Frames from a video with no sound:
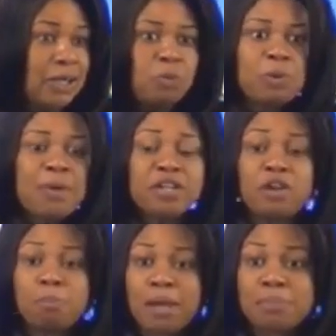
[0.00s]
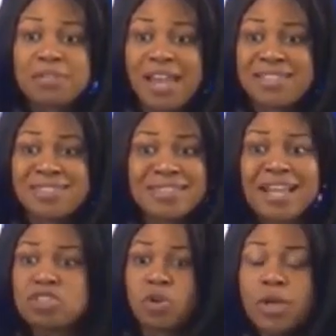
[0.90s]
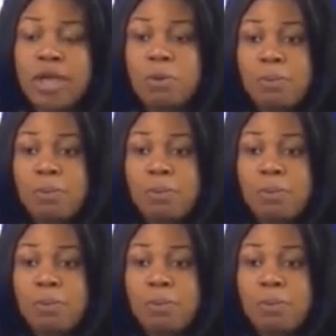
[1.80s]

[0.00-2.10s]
And we might not baptize, and that's okay.